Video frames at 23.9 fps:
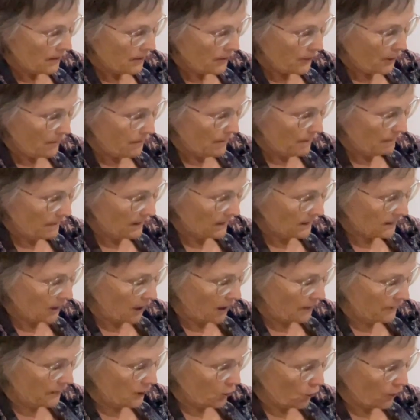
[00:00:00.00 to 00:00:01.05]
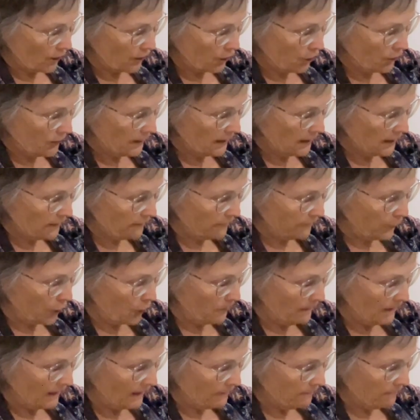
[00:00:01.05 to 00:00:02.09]
Thermomix overnight, using the
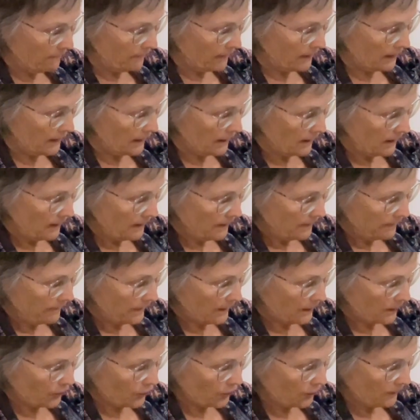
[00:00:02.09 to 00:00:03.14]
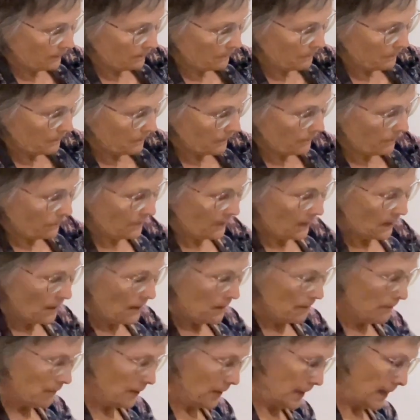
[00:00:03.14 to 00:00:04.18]
ferment function.
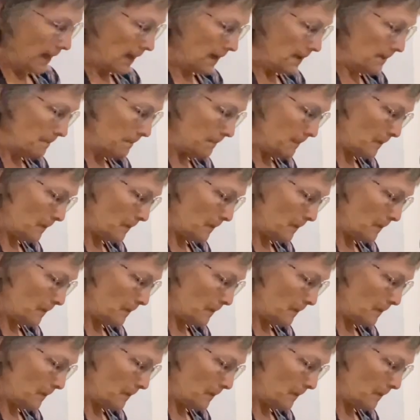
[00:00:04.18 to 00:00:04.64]
Rightio.